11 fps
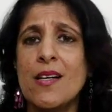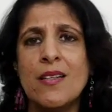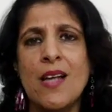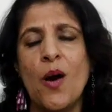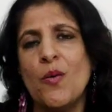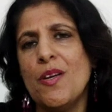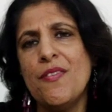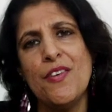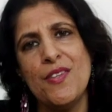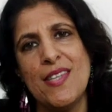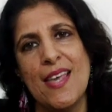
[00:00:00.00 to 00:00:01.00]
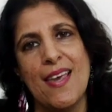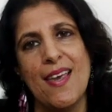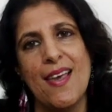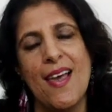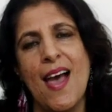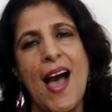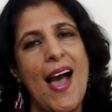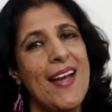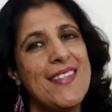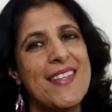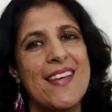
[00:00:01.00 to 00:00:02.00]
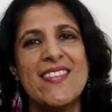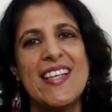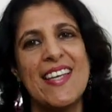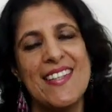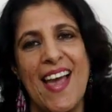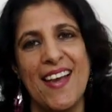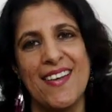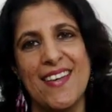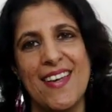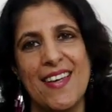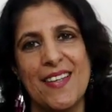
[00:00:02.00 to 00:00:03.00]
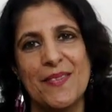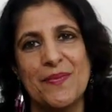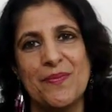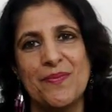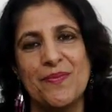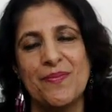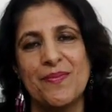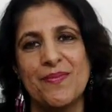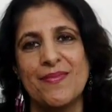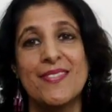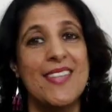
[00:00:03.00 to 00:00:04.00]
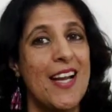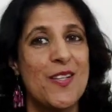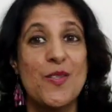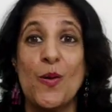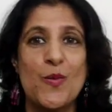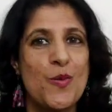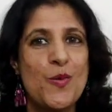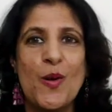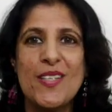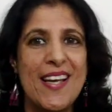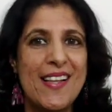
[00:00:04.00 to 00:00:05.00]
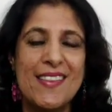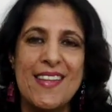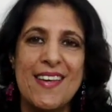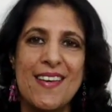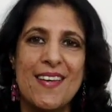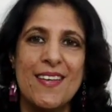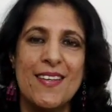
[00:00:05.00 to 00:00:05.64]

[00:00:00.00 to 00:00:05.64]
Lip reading: Now, if you say, I never get angry, that is also not healthy.